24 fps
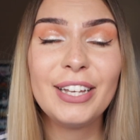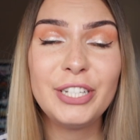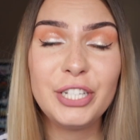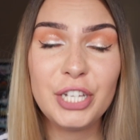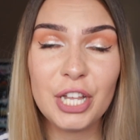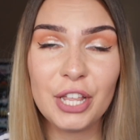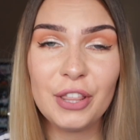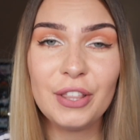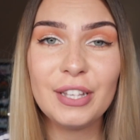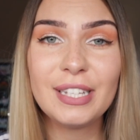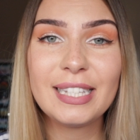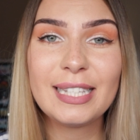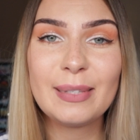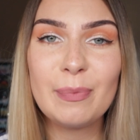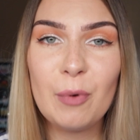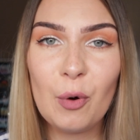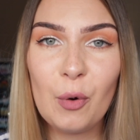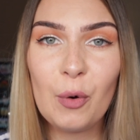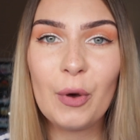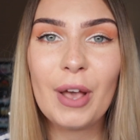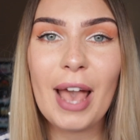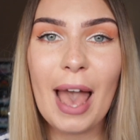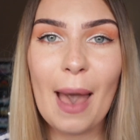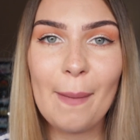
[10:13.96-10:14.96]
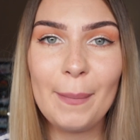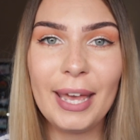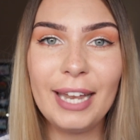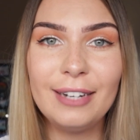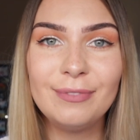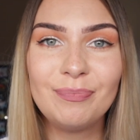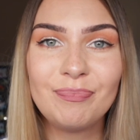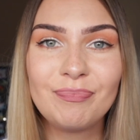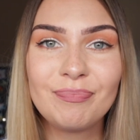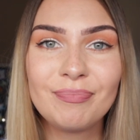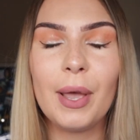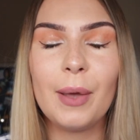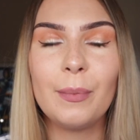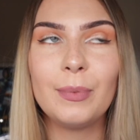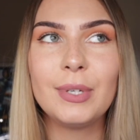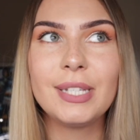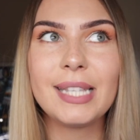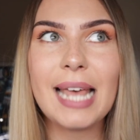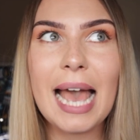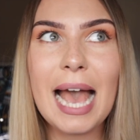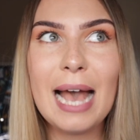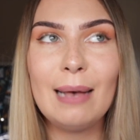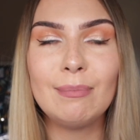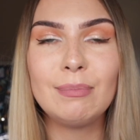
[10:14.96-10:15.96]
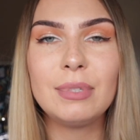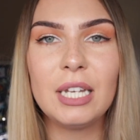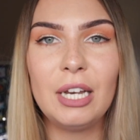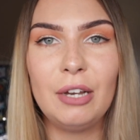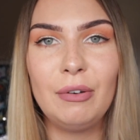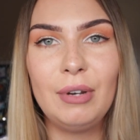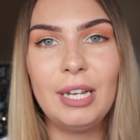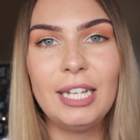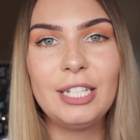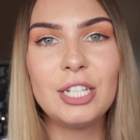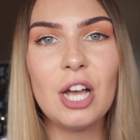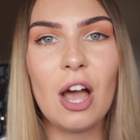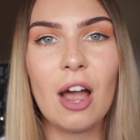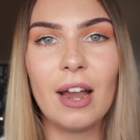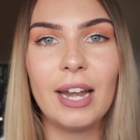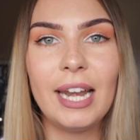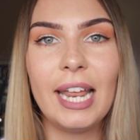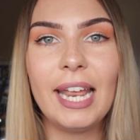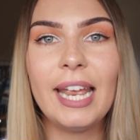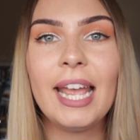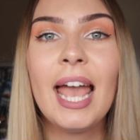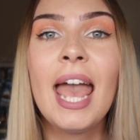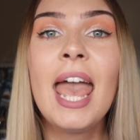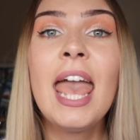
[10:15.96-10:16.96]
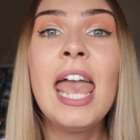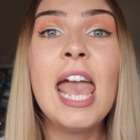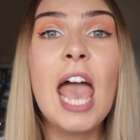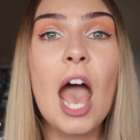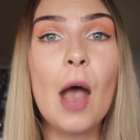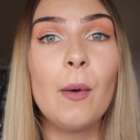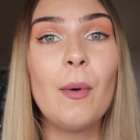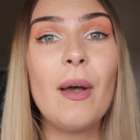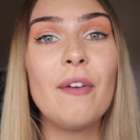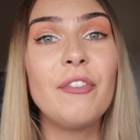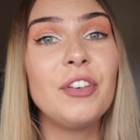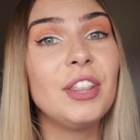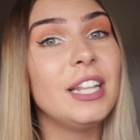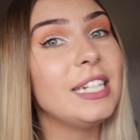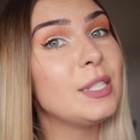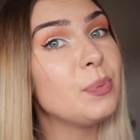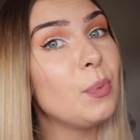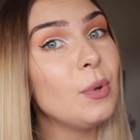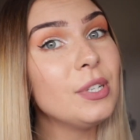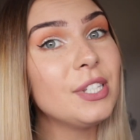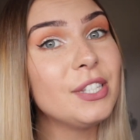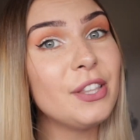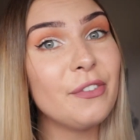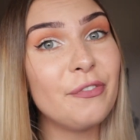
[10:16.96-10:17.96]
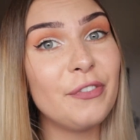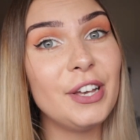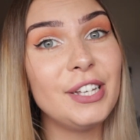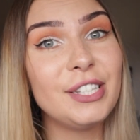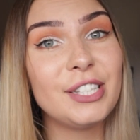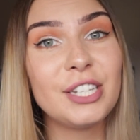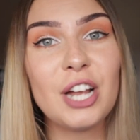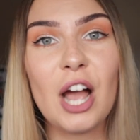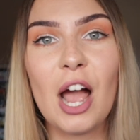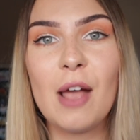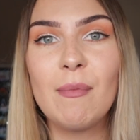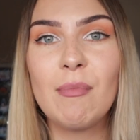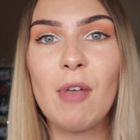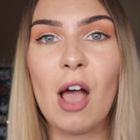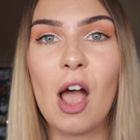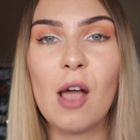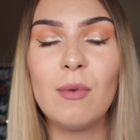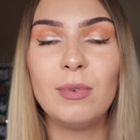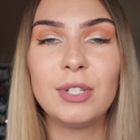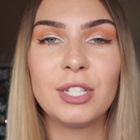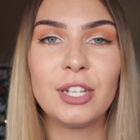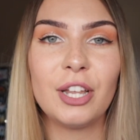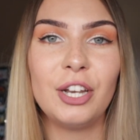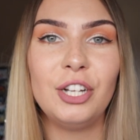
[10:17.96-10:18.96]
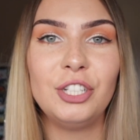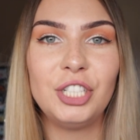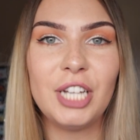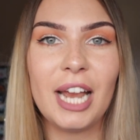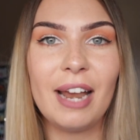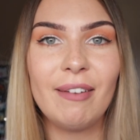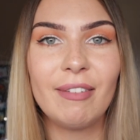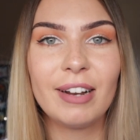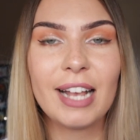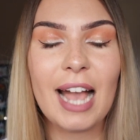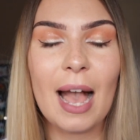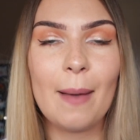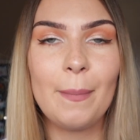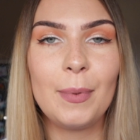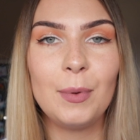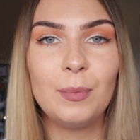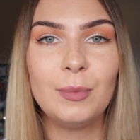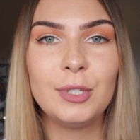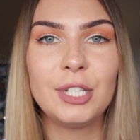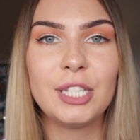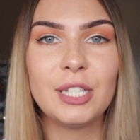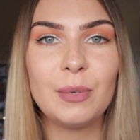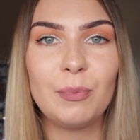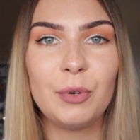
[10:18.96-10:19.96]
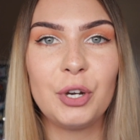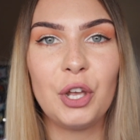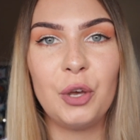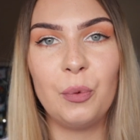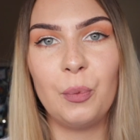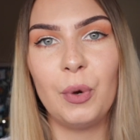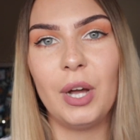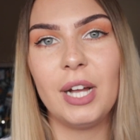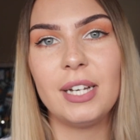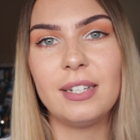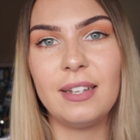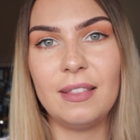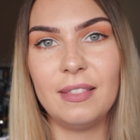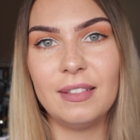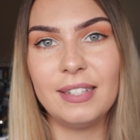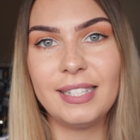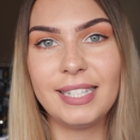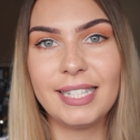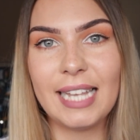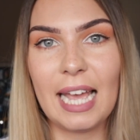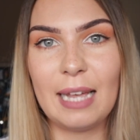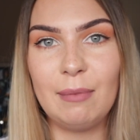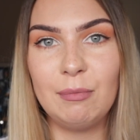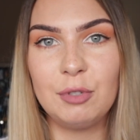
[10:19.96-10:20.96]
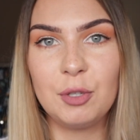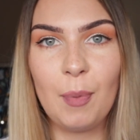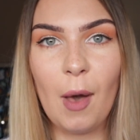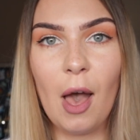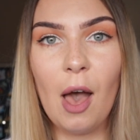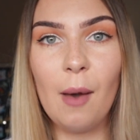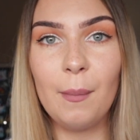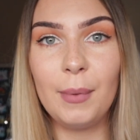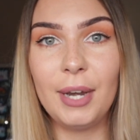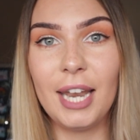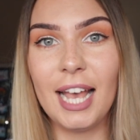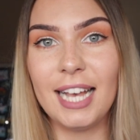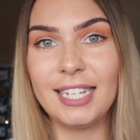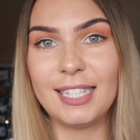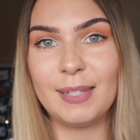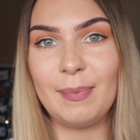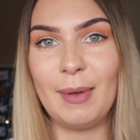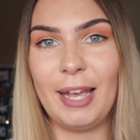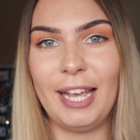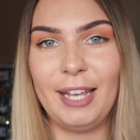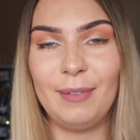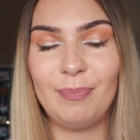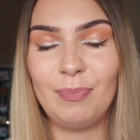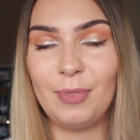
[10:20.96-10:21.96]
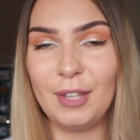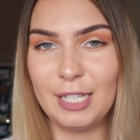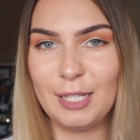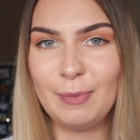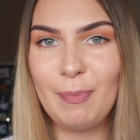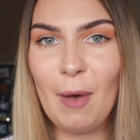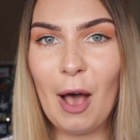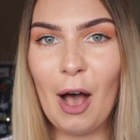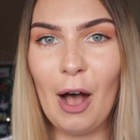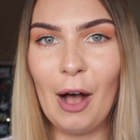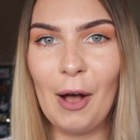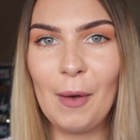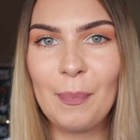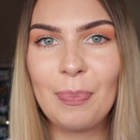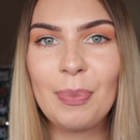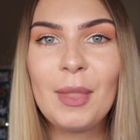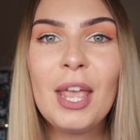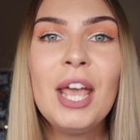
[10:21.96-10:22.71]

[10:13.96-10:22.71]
to the small cabin. It was absolutely tiny. However, this was the first time that I was going to share a cabin with someone who worked in the same department as me, the spa.